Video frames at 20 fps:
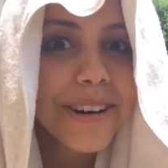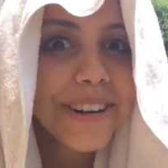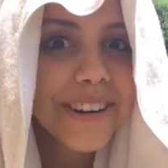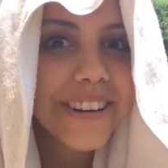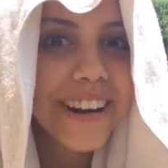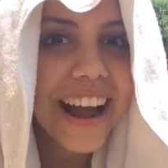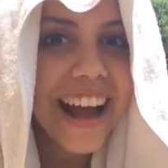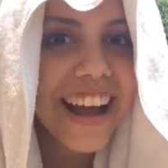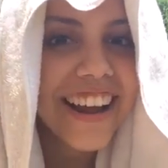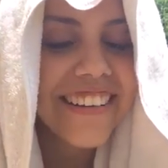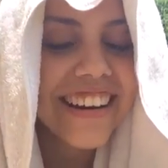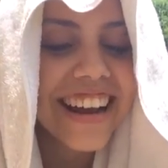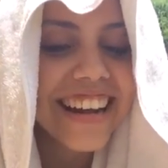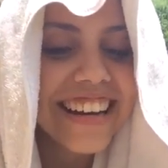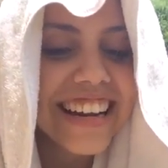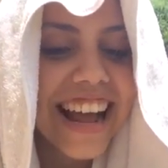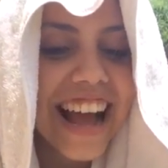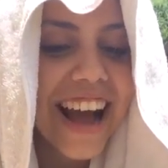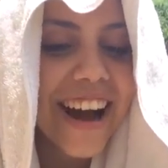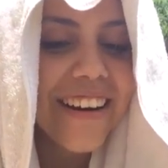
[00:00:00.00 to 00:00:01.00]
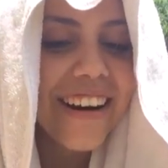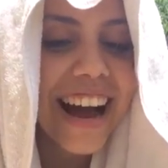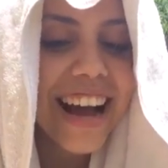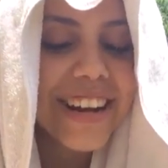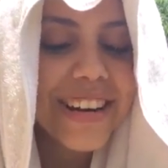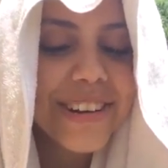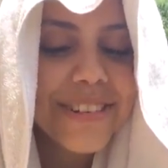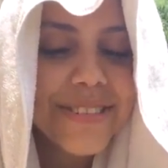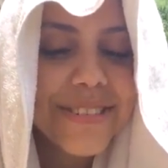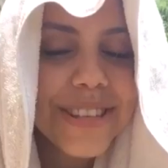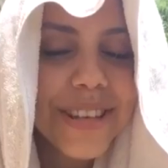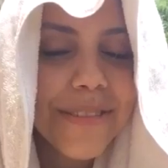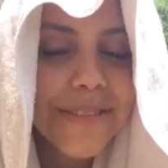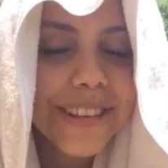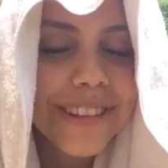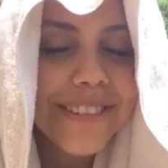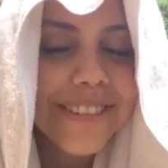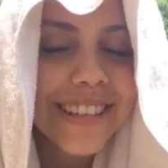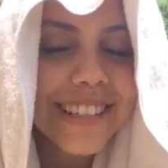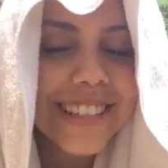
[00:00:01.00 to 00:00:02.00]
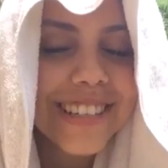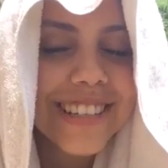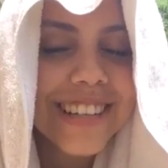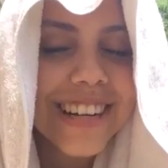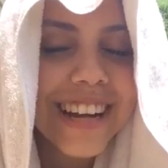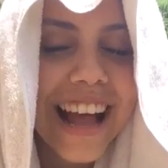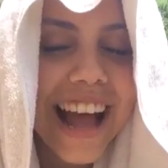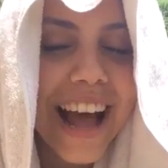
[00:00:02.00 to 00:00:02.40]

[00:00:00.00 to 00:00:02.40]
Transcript: to cry right now. I knew something was going to